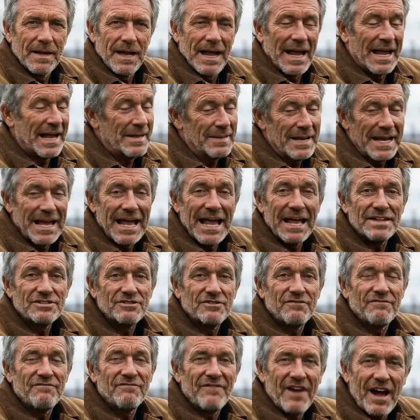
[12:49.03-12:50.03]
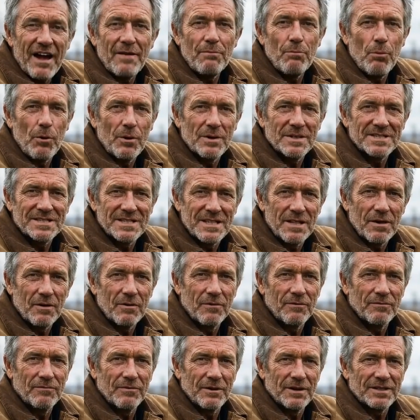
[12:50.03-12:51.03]
At a pH of
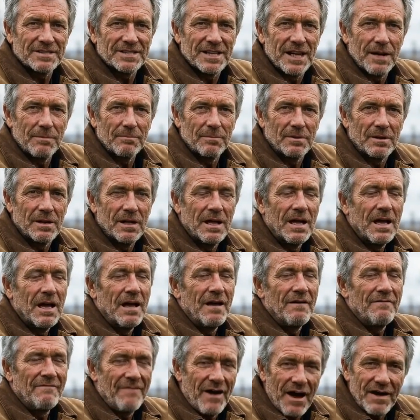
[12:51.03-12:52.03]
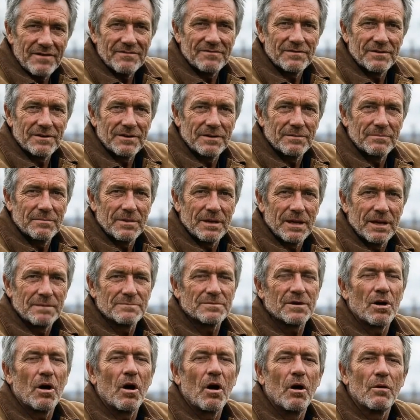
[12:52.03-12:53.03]
5.0, for example, phosphorus
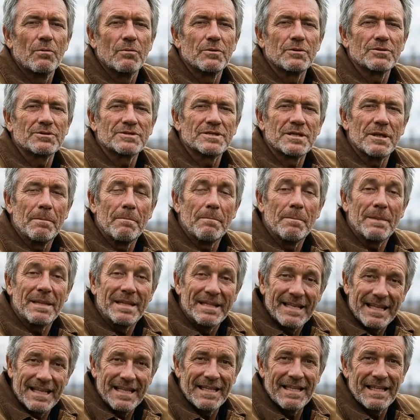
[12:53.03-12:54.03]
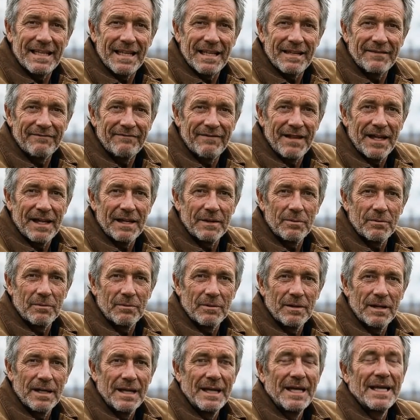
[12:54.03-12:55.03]
becomes almost completely unavailable,